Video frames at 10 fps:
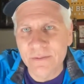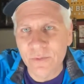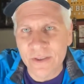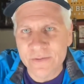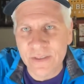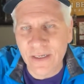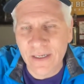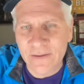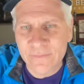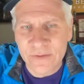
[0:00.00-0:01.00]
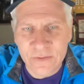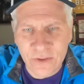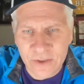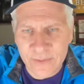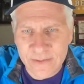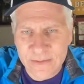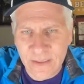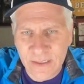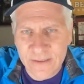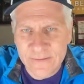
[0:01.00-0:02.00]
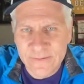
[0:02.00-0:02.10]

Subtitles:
And what else did I have to talk about today?